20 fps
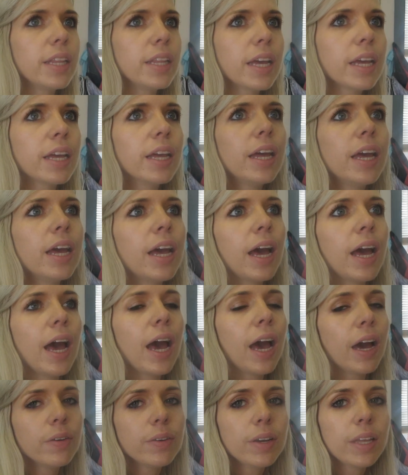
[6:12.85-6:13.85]
that
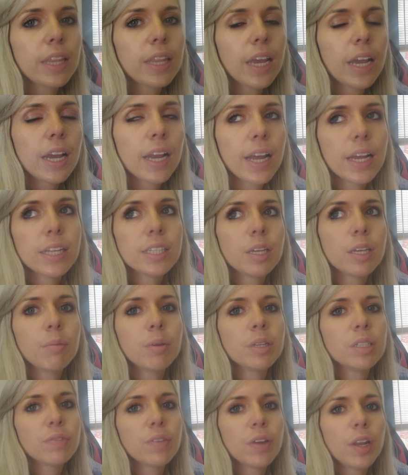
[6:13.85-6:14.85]
I went there and had so
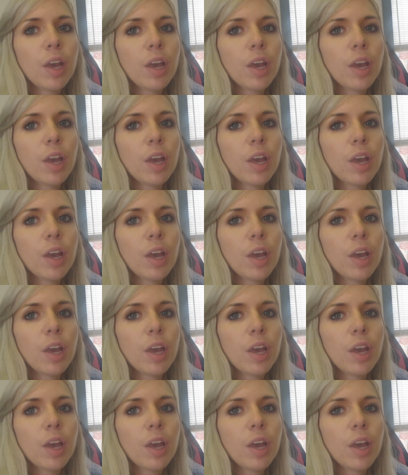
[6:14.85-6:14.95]
much fun.